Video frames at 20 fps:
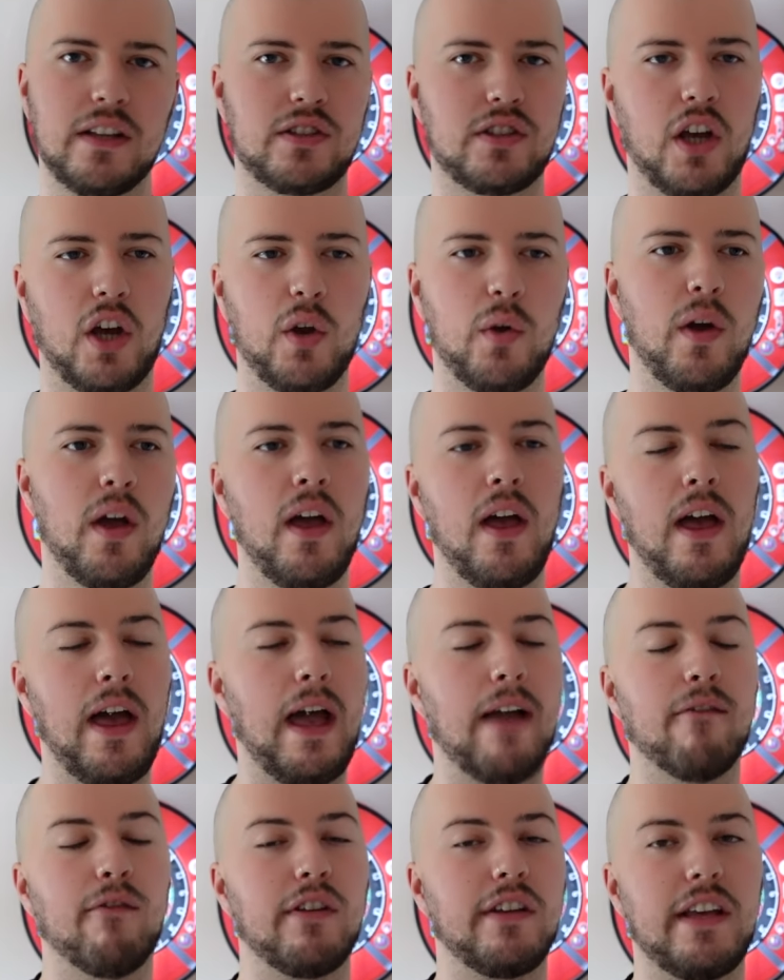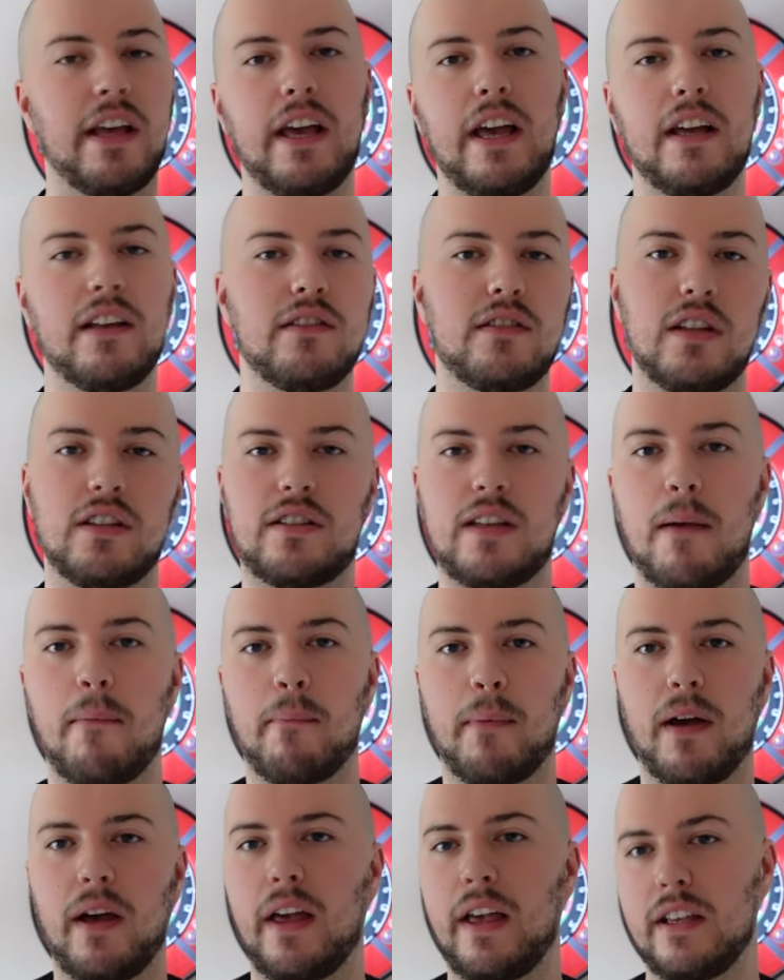So every year,
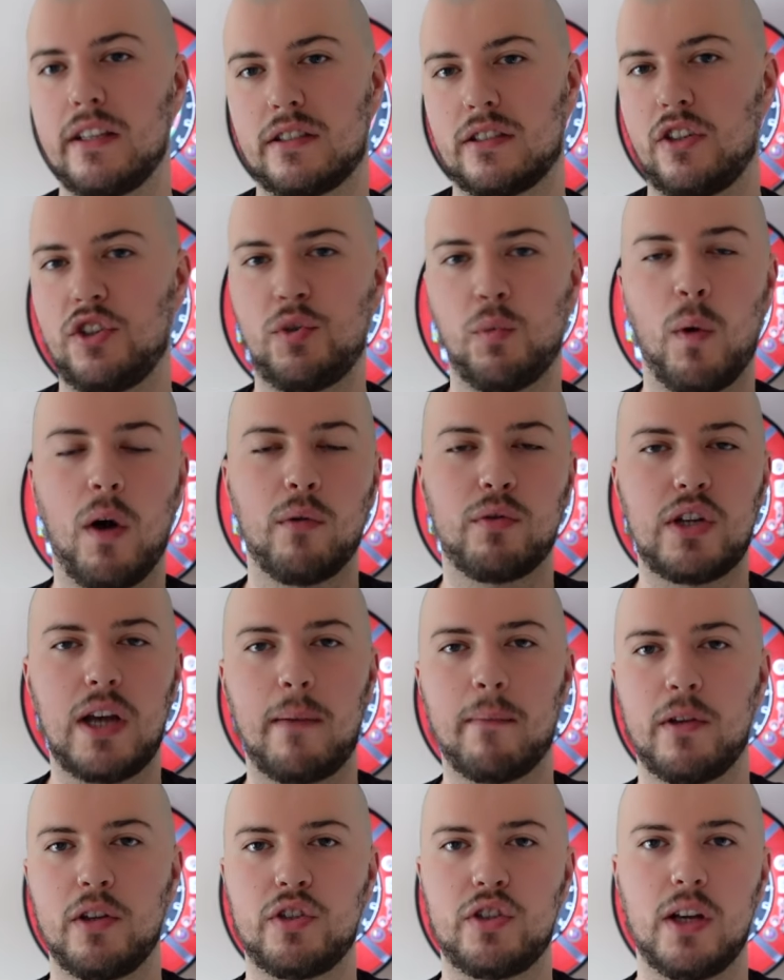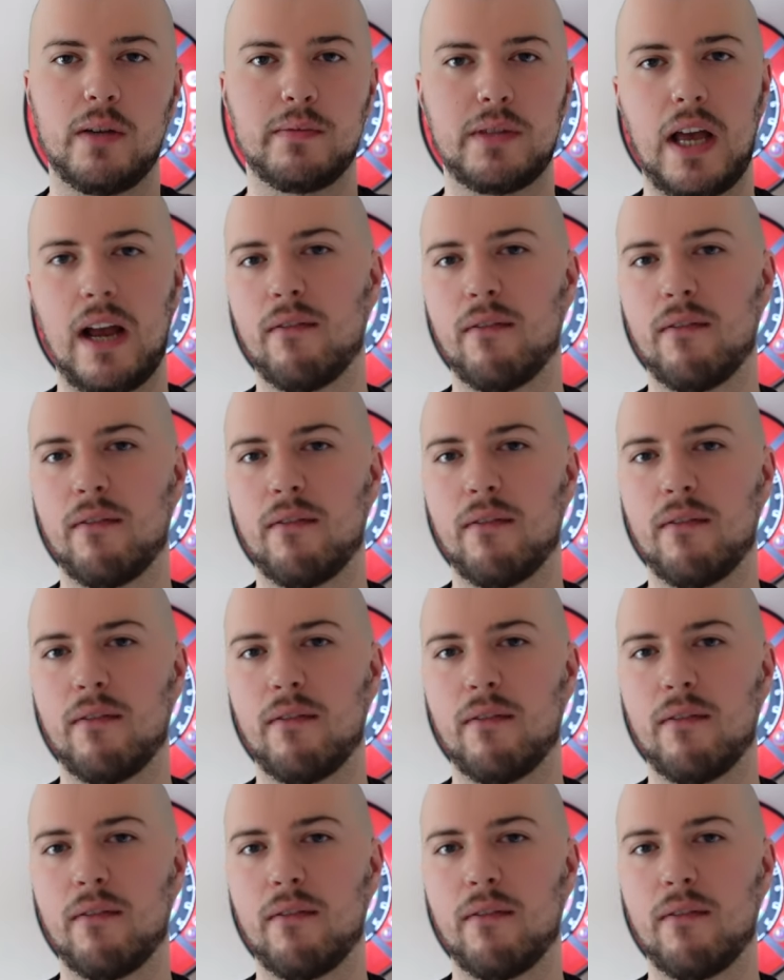December is the World Championships.